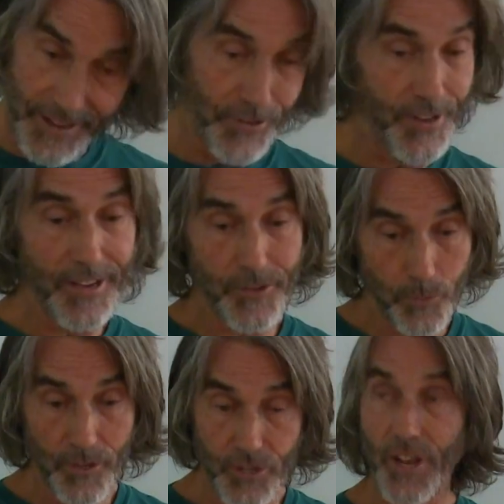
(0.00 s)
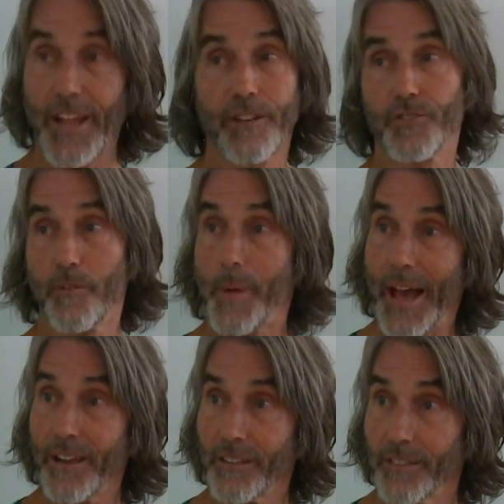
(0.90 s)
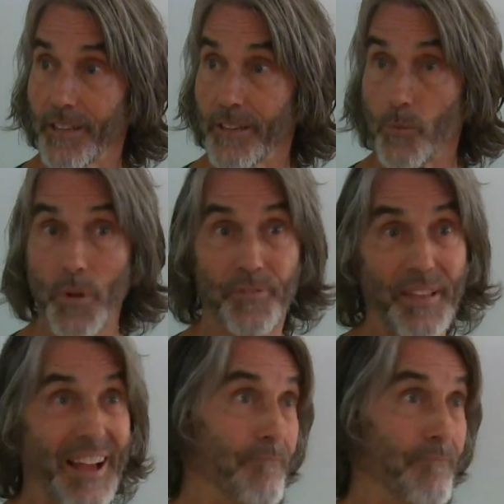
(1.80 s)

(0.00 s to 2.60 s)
as this will change dramatically with